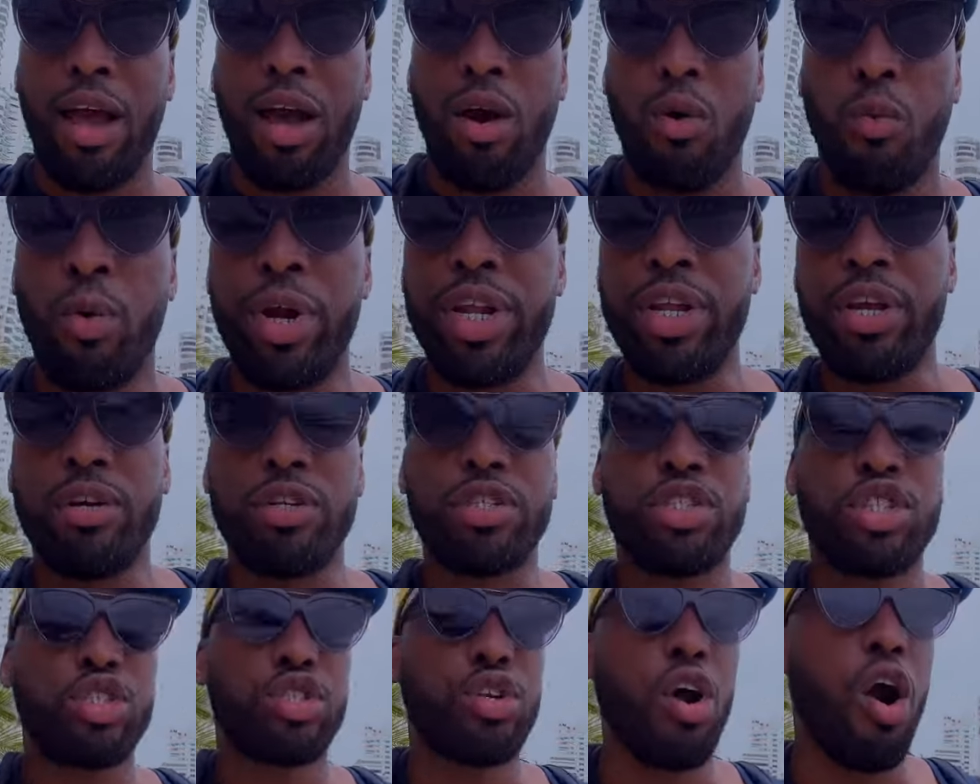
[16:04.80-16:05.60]
when you're
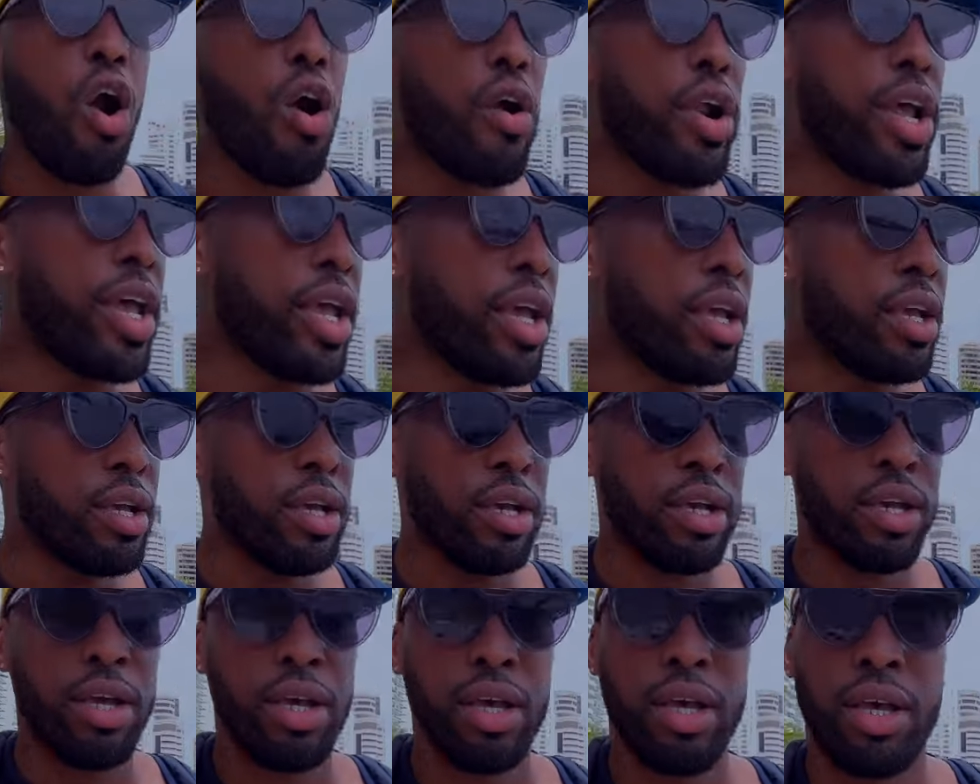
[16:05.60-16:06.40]
starting
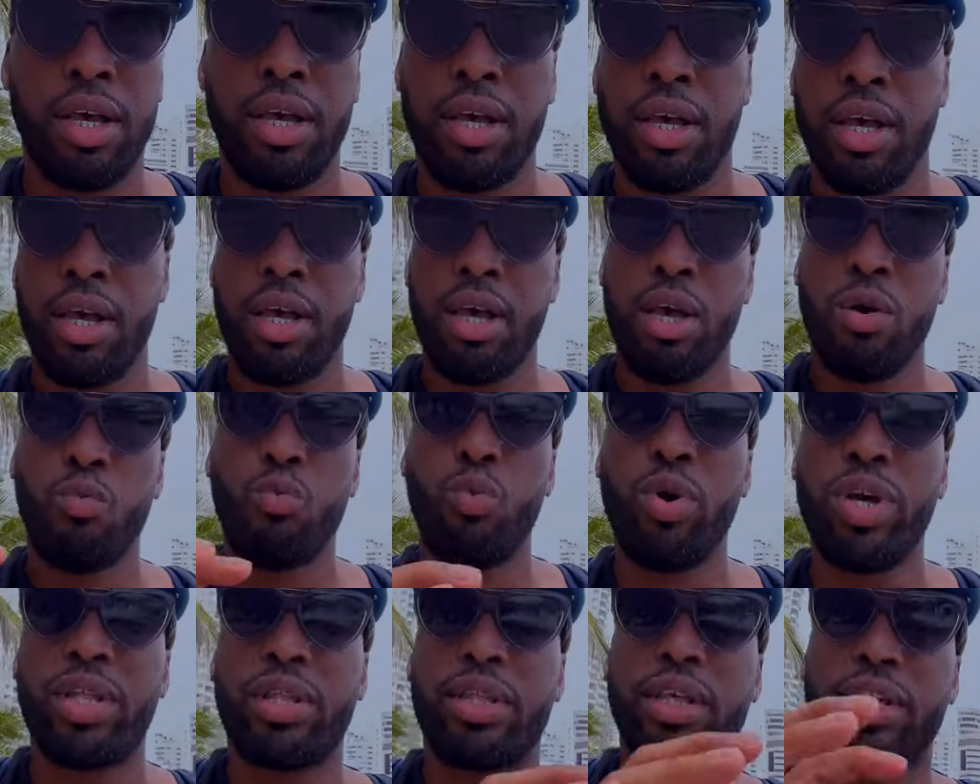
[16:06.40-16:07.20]

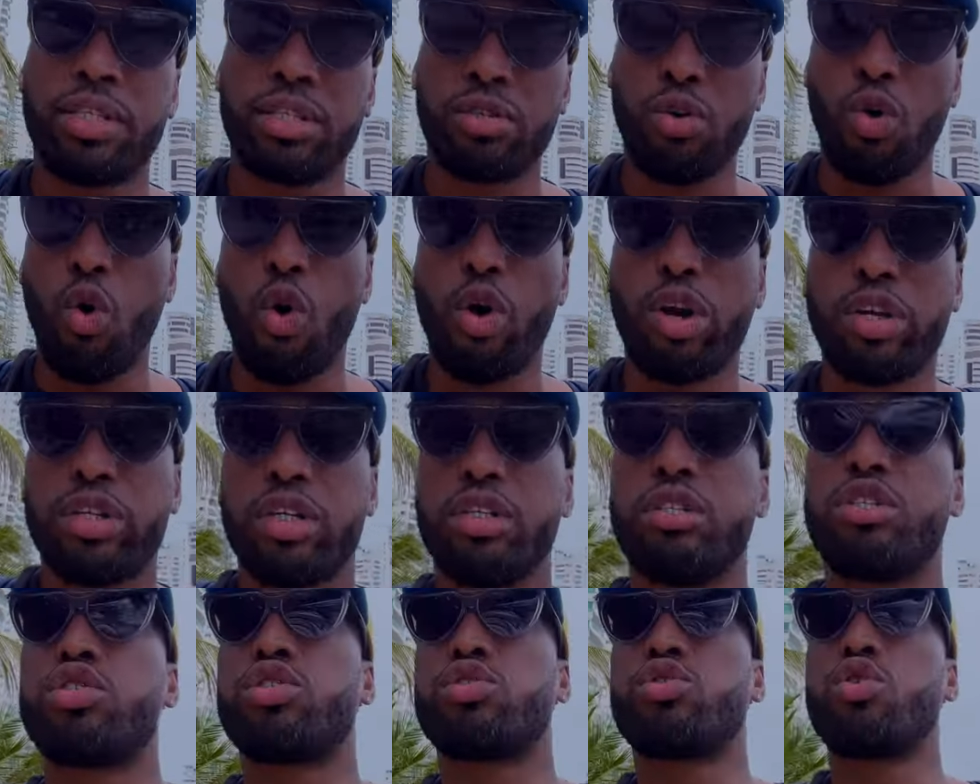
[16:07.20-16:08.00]
with this origin
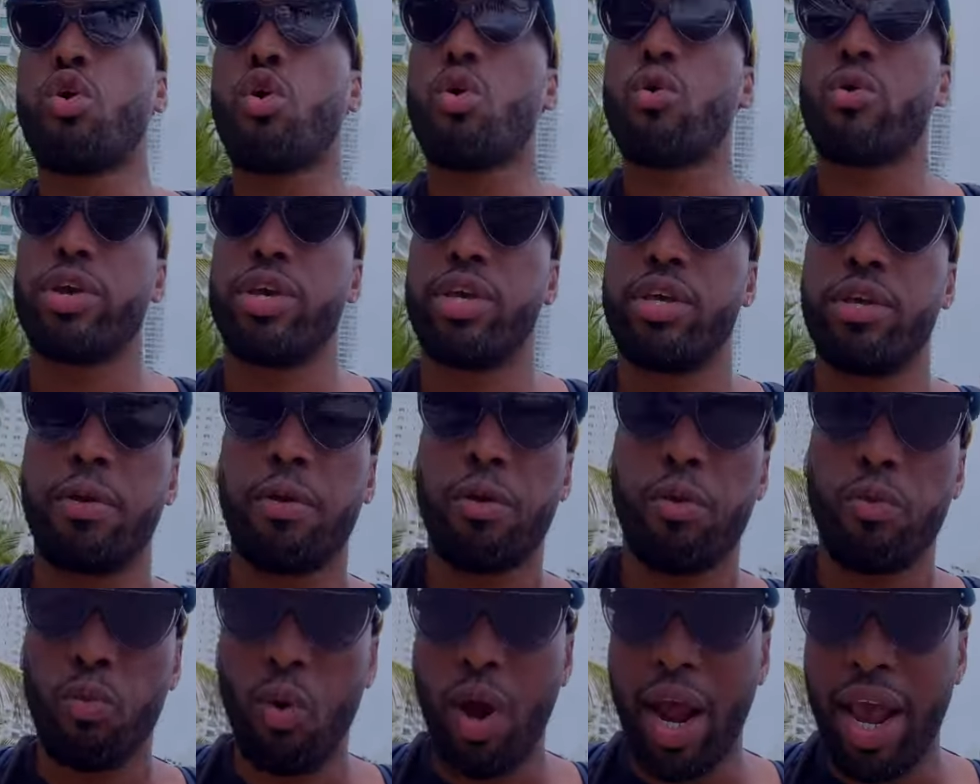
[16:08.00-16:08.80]
story,
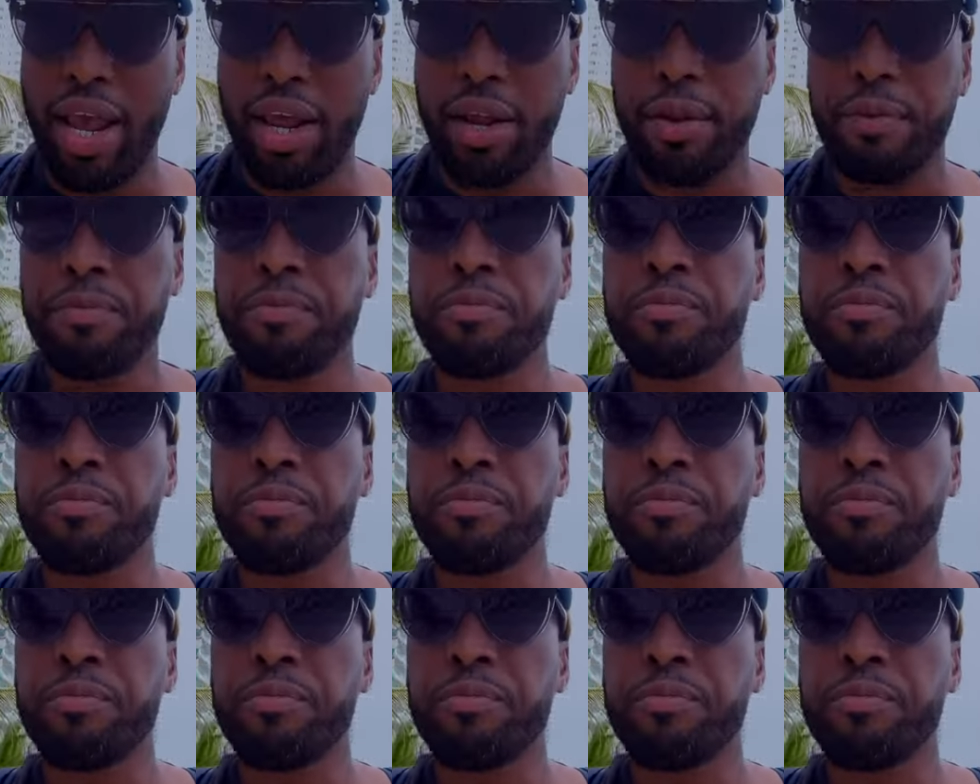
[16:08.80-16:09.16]
right?